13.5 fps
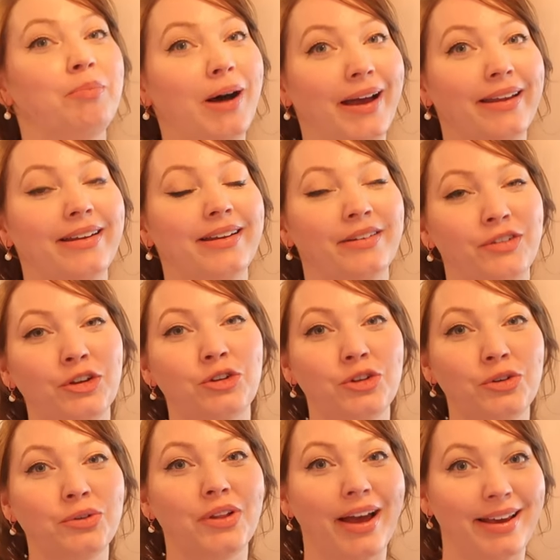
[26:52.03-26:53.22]
But if you
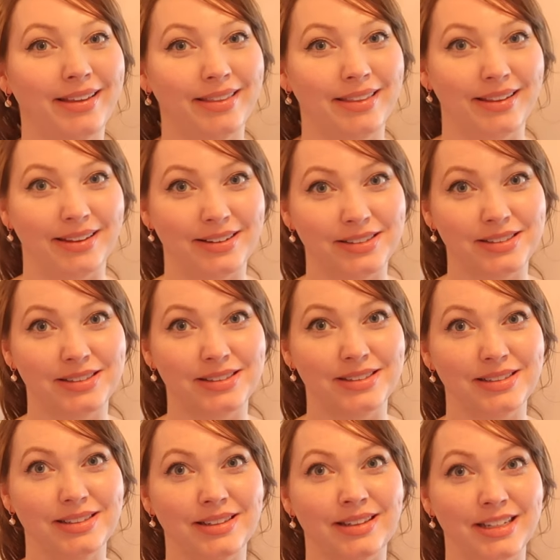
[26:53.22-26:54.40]
do like these,
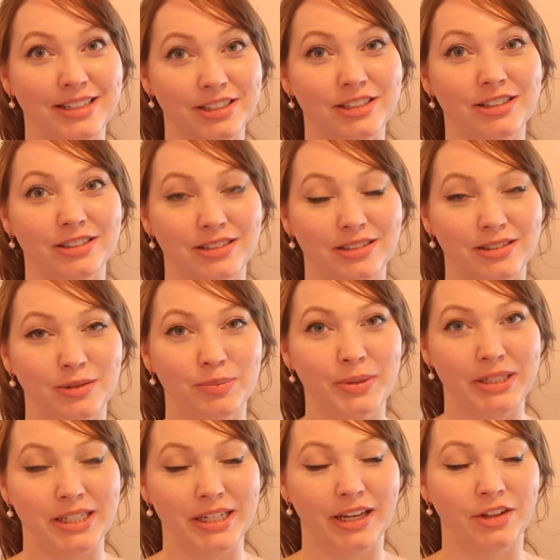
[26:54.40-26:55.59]
this
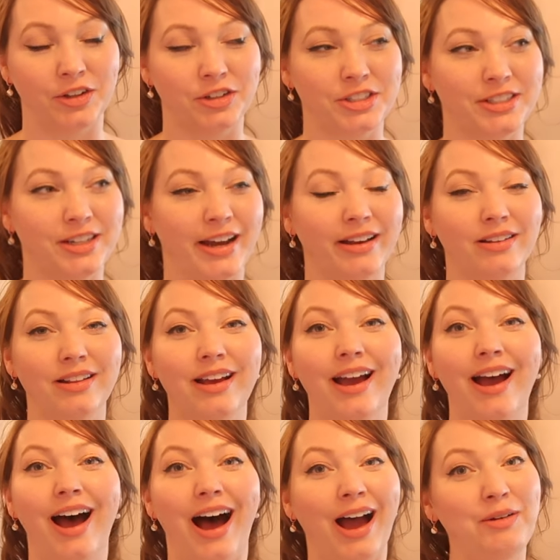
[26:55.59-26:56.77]
particular style,
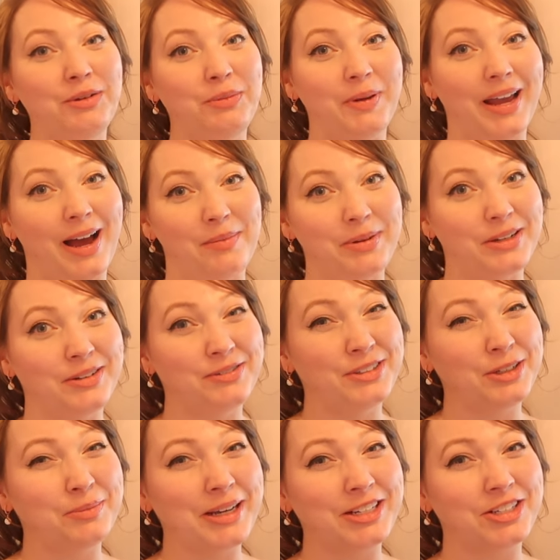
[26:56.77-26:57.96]
I would be happy to
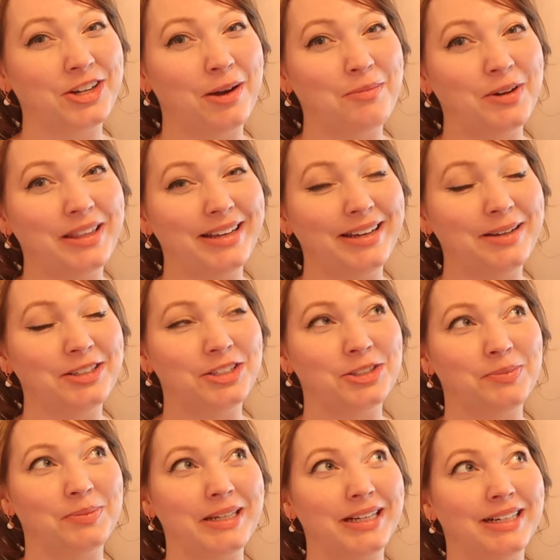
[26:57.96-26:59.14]
fill my shop with it
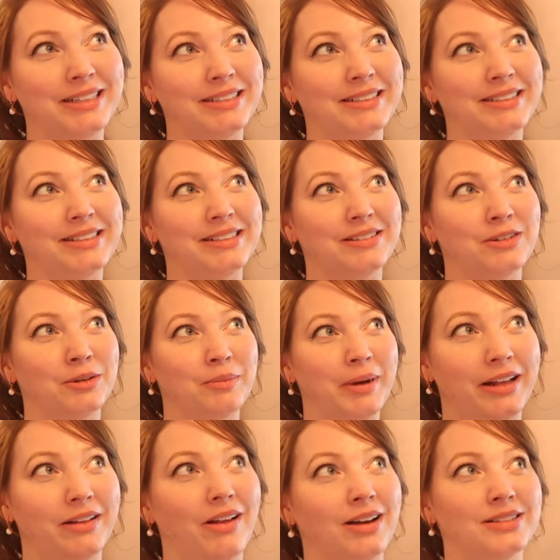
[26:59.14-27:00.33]
just because, or
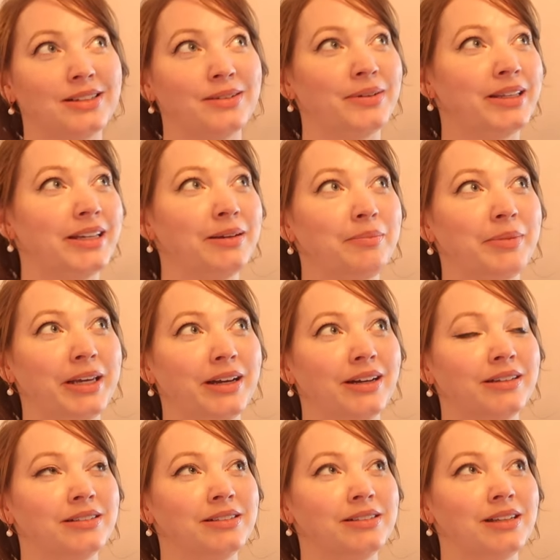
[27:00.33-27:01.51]
closet with it
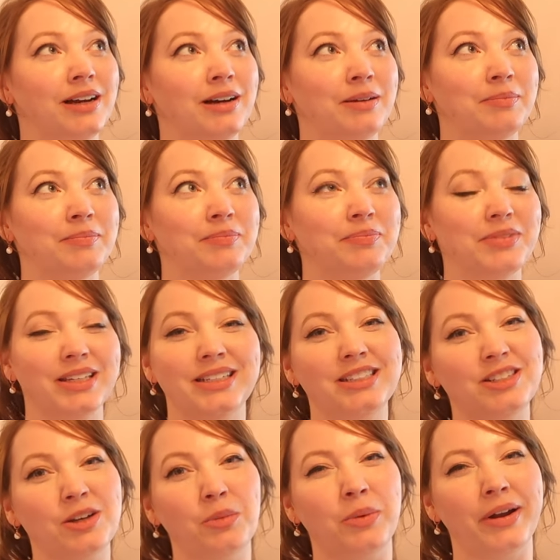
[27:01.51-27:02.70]
because um,
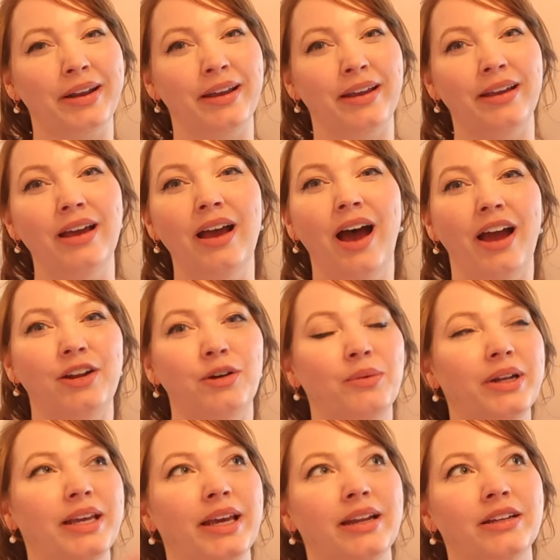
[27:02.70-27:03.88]
it's so pretty. I don't
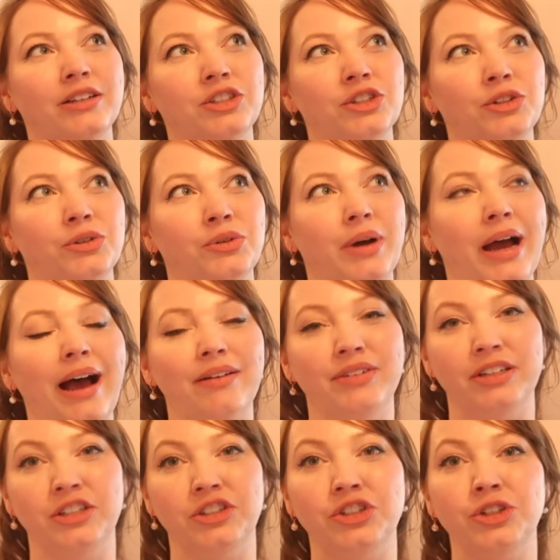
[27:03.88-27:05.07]
want to get into
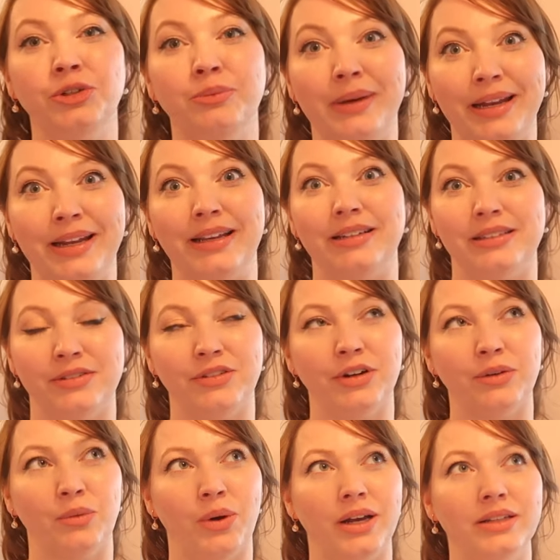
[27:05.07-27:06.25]
having too many
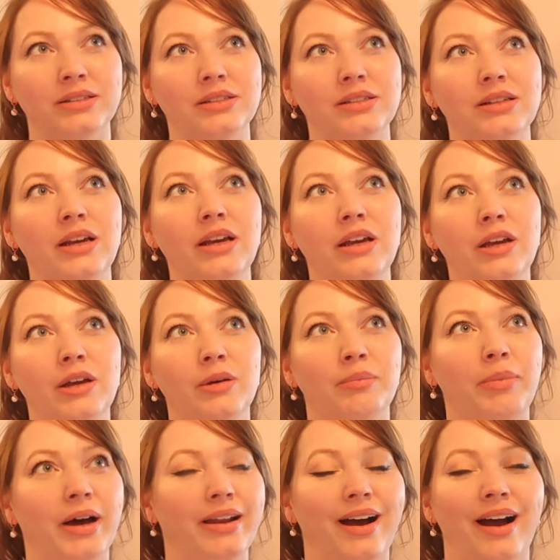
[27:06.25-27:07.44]
different ones,
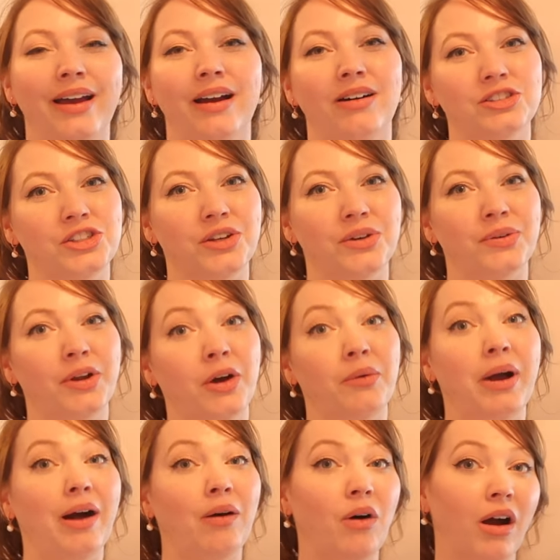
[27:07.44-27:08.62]
but I also know
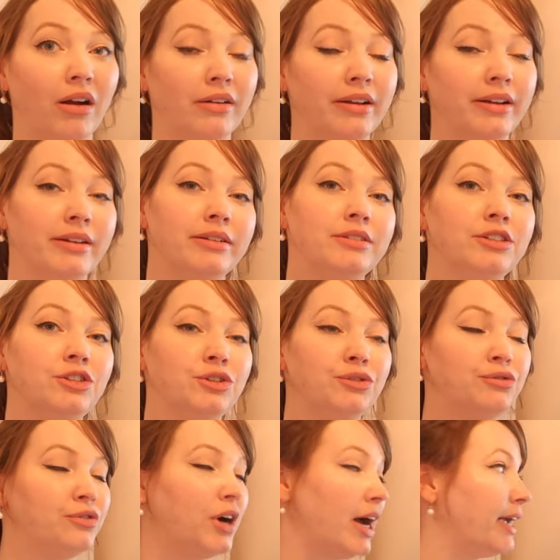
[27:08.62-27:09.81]
how hard it is to
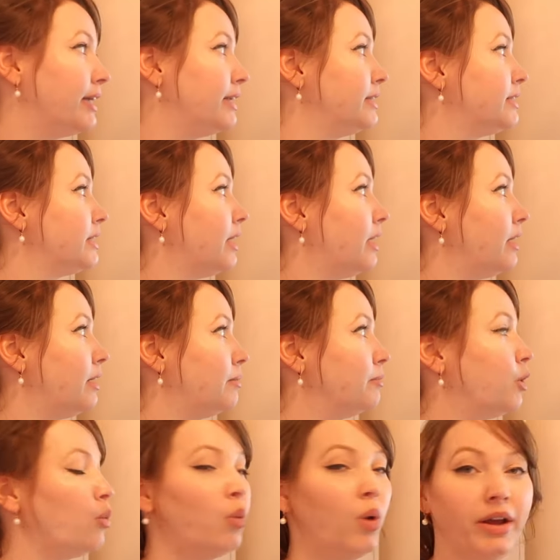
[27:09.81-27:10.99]
find um,
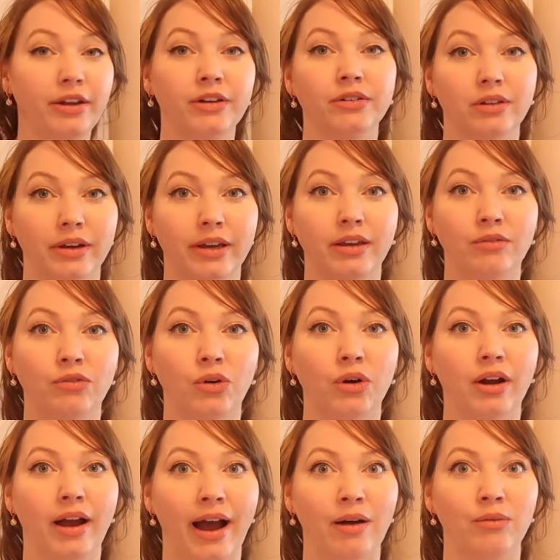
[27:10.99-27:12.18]
what you're looking
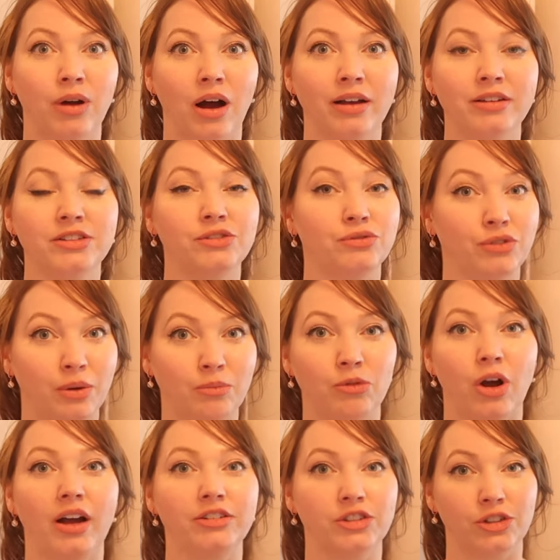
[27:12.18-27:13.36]
for at Ross from
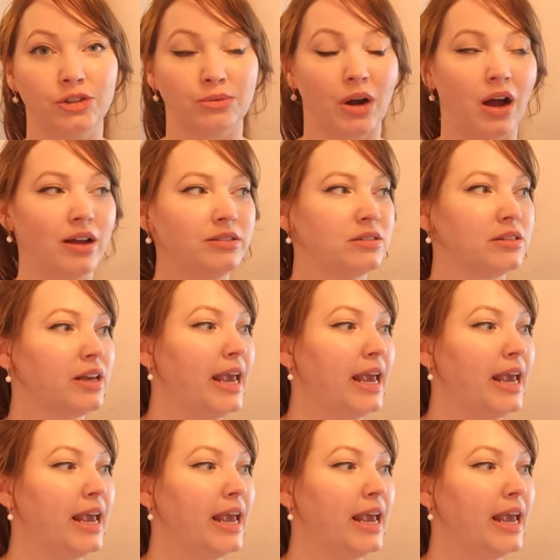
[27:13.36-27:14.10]
Ross to Ross.